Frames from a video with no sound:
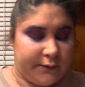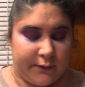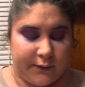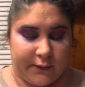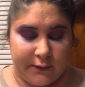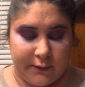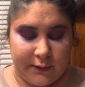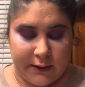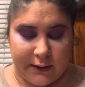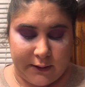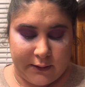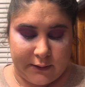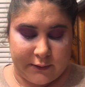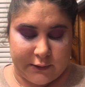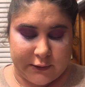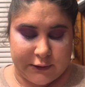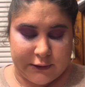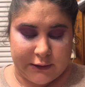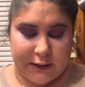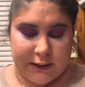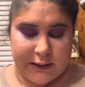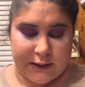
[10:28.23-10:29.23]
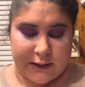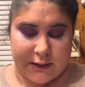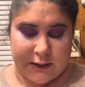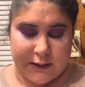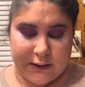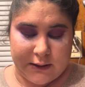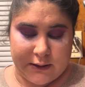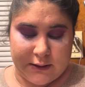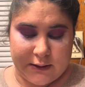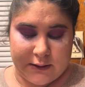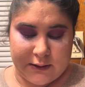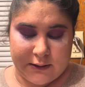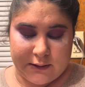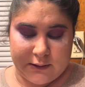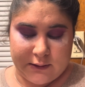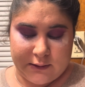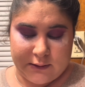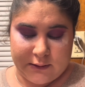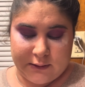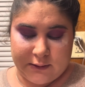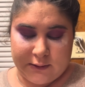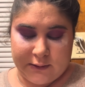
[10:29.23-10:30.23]
the light shade.
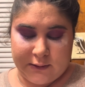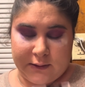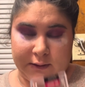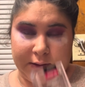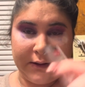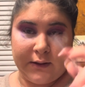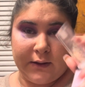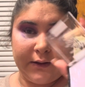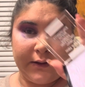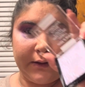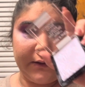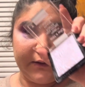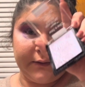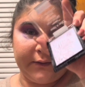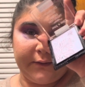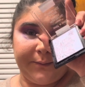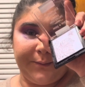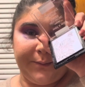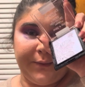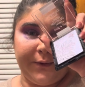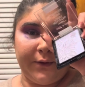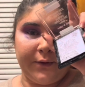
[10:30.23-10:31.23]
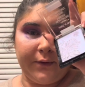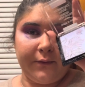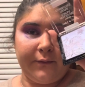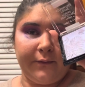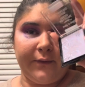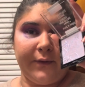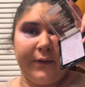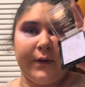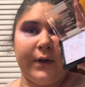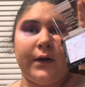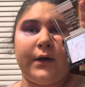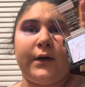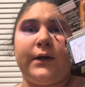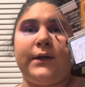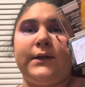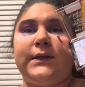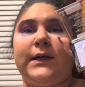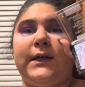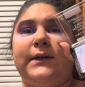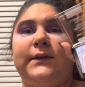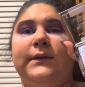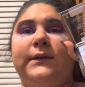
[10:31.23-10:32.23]
This beautiful
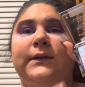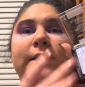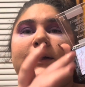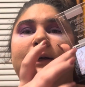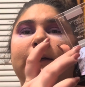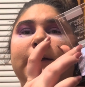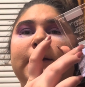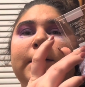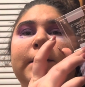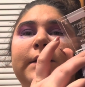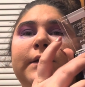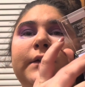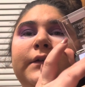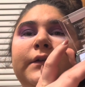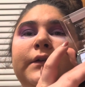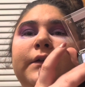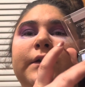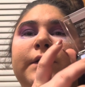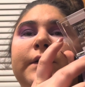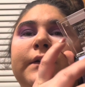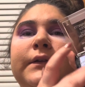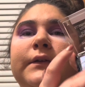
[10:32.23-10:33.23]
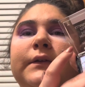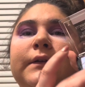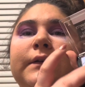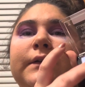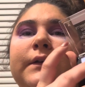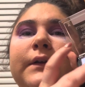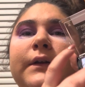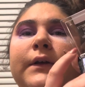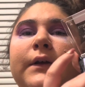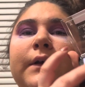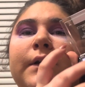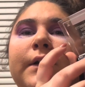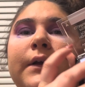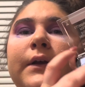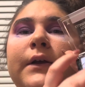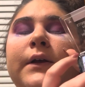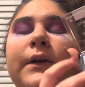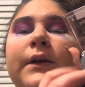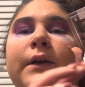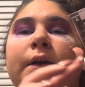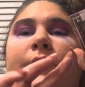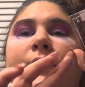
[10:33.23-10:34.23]
iridescent. It is just
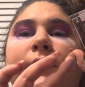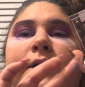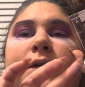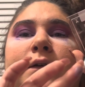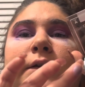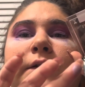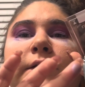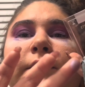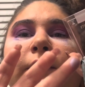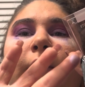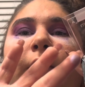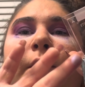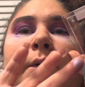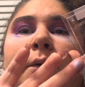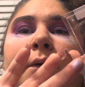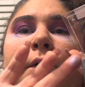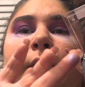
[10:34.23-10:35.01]
so